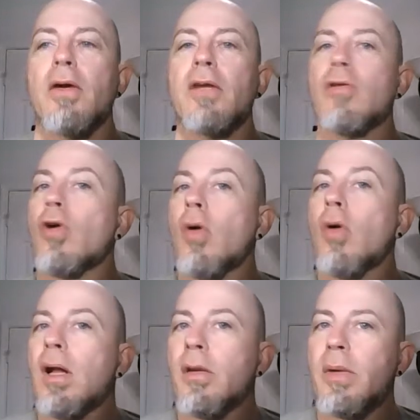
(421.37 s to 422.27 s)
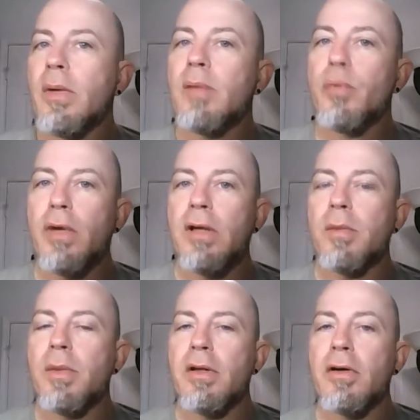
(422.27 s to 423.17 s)
is no Halloween print,
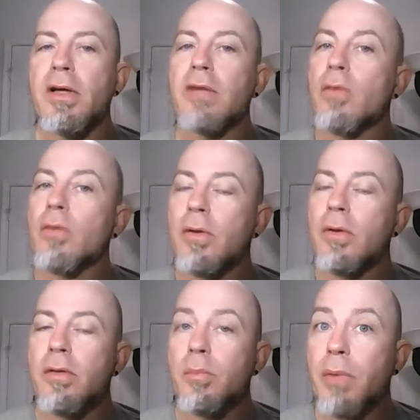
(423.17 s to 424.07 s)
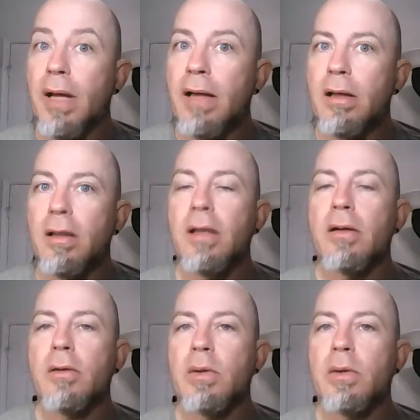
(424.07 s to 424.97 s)
but there is orange and black
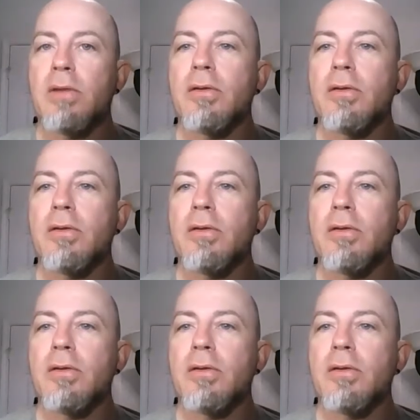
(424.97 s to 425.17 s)
in the quilt.